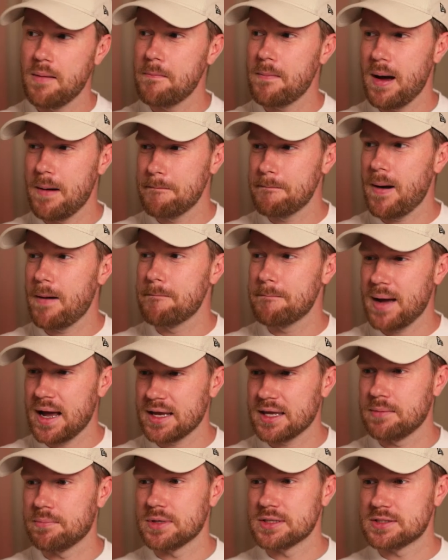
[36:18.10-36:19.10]
I'm
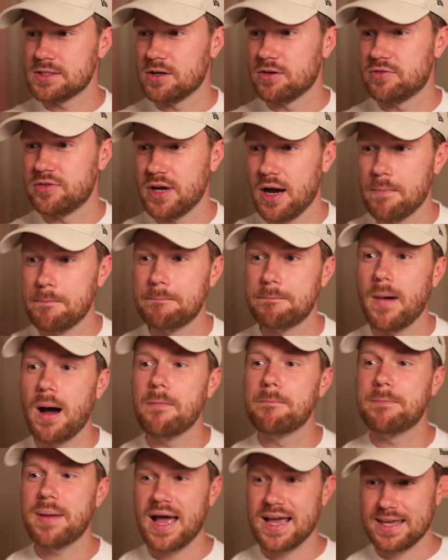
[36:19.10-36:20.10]
backing myself here. I'm
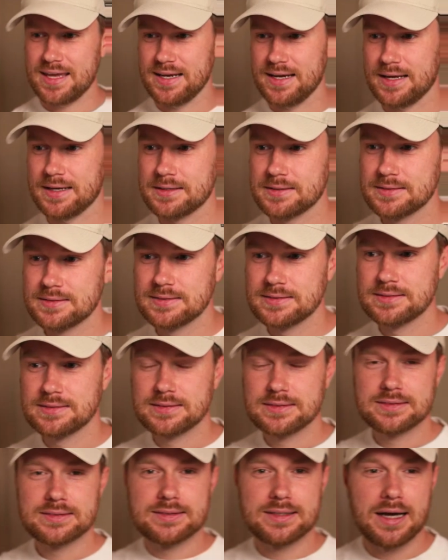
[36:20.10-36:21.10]
backing it.
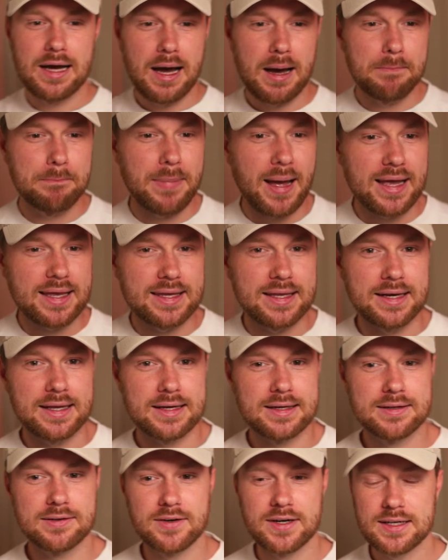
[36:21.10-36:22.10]
I'm backing it,
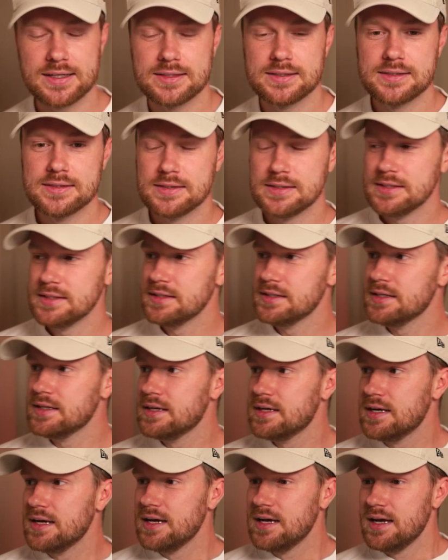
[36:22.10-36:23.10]
all right?
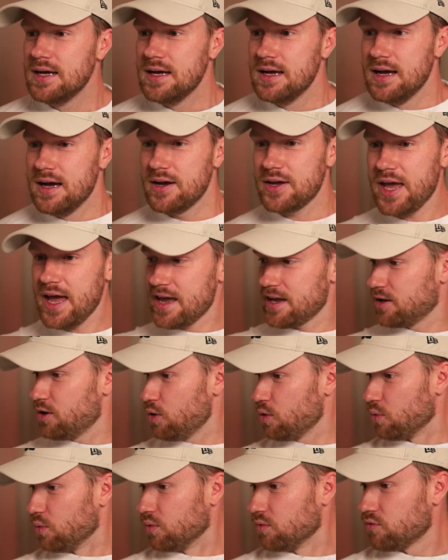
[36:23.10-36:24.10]
Okay,
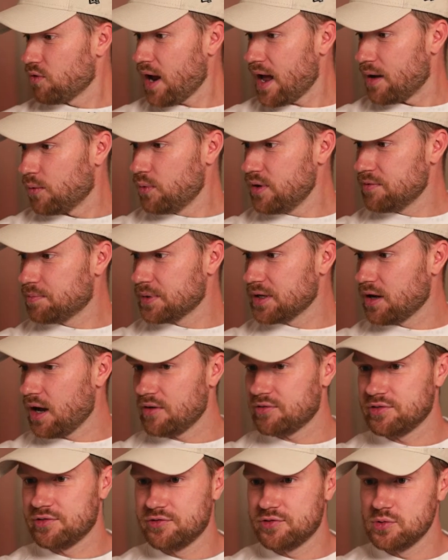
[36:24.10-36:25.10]
cool. Right, we've been going for
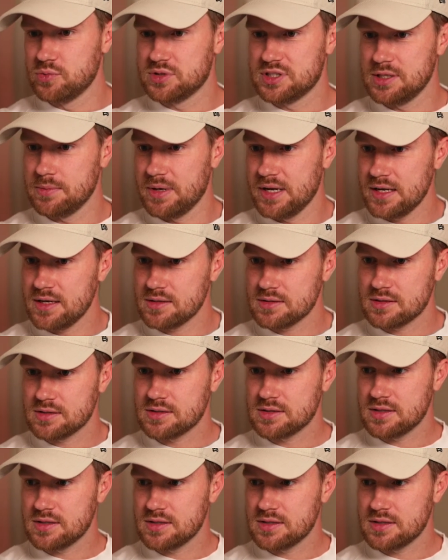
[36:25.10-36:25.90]
40 minutes.